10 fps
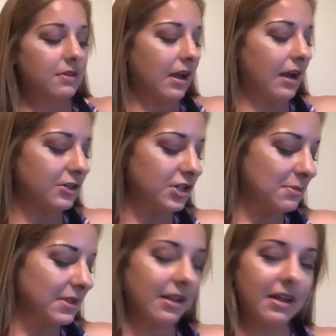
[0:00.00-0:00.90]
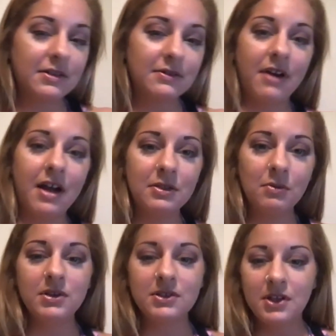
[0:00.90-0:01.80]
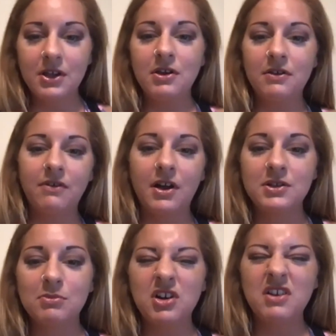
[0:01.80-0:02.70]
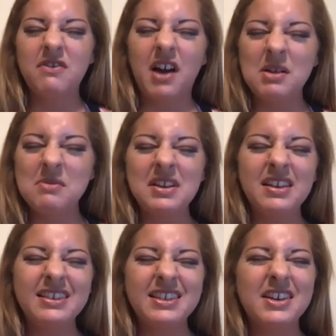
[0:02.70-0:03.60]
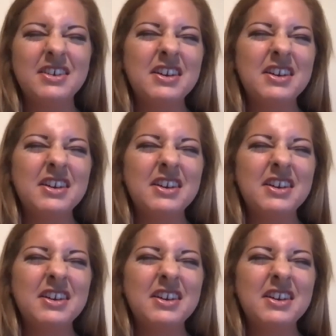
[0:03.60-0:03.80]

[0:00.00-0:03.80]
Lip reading: kind of gyms I like to find, the ones that you can find some good environment in. So